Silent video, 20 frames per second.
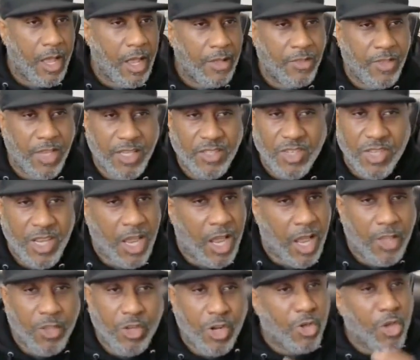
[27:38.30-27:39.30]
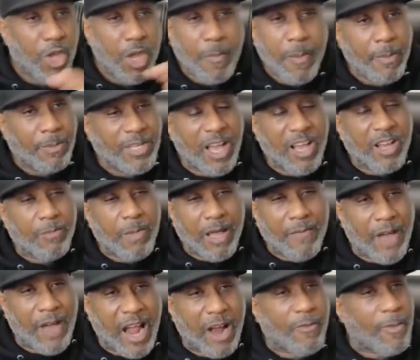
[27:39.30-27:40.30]
this is you know you hear people talking
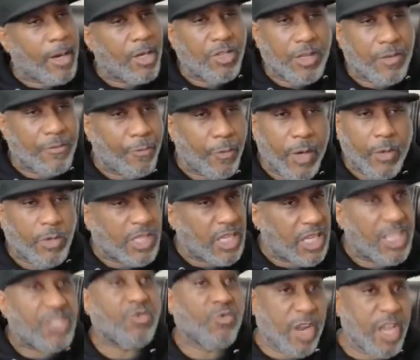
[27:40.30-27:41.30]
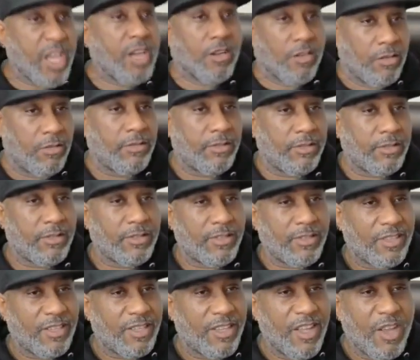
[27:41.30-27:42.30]
about vibration and frequency it's real
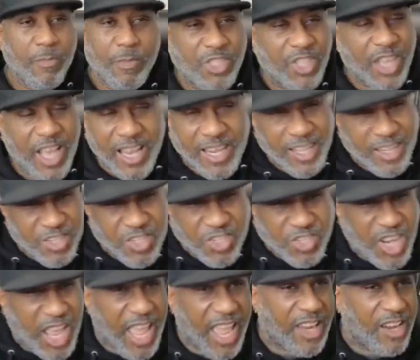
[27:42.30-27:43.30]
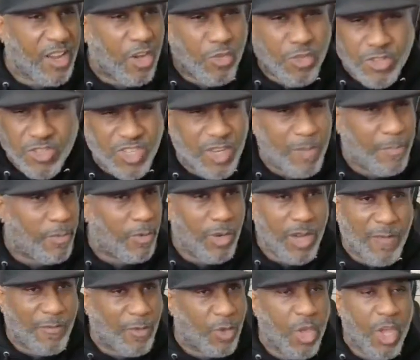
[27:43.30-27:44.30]
but you got to understand on the simple
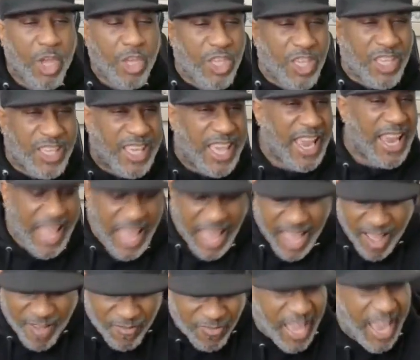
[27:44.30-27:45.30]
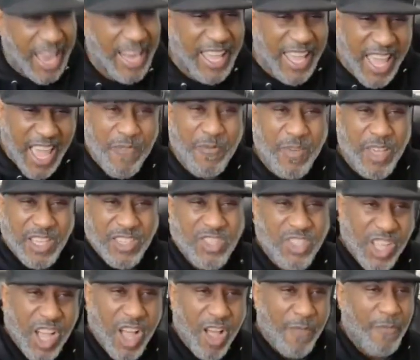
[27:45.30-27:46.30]
level, you can't have that heavy
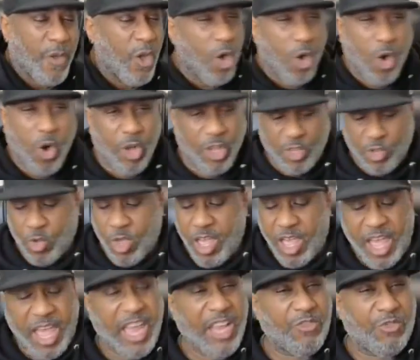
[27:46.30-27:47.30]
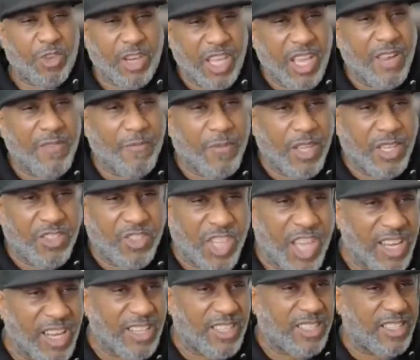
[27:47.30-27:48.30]
stuff on you hatred, envy,
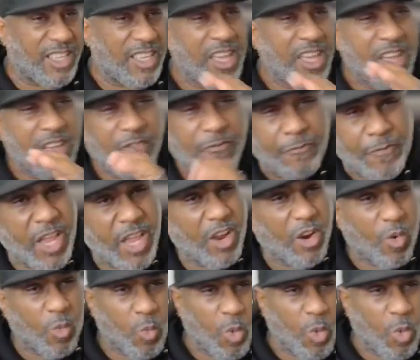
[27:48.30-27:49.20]
jealousy, fear,